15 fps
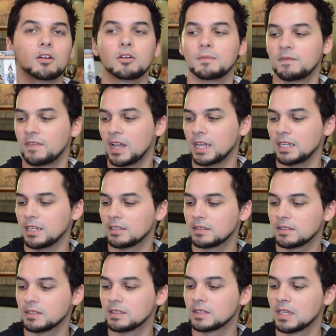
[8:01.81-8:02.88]
home
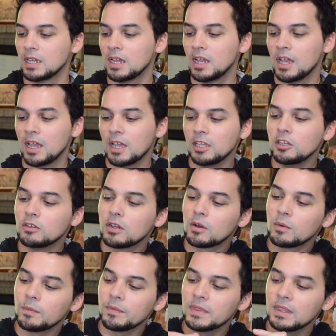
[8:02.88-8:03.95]
finances, you
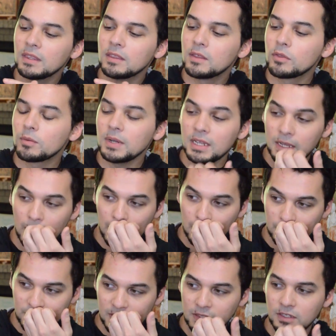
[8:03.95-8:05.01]
know, the Three
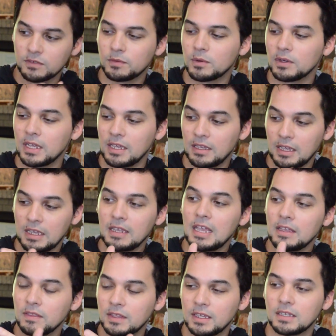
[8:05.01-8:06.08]
Cups in this
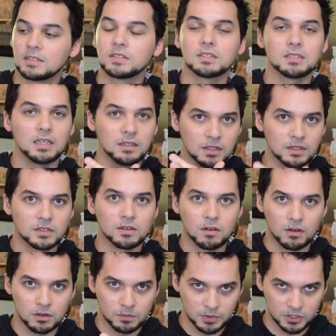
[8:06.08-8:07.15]

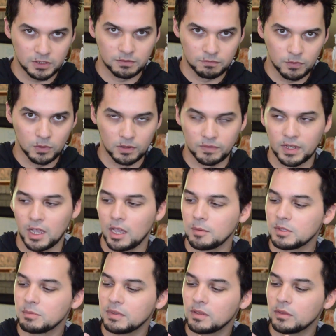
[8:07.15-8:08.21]
card, which is Four of
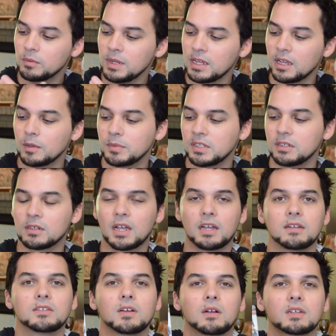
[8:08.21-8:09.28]
Cups, but the Three Cups here kind
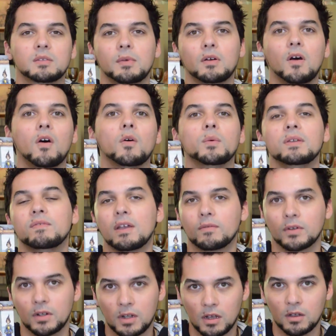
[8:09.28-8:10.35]
of talks about all we've
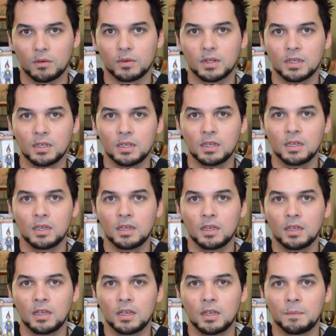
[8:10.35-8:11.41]
ever known.
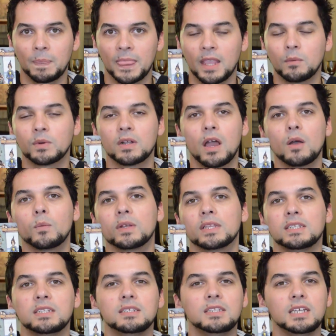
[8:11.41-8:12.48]
And we're not
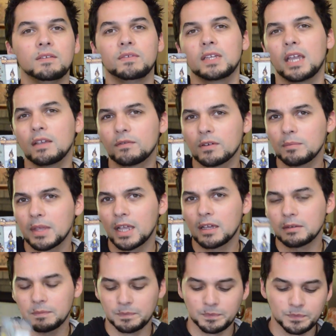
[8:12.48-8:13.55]
willing to deviate from
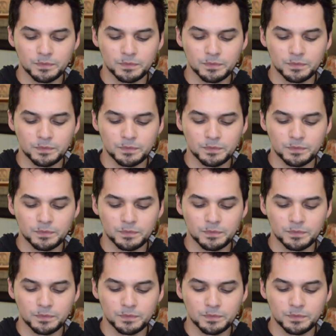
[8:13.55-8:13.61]
that?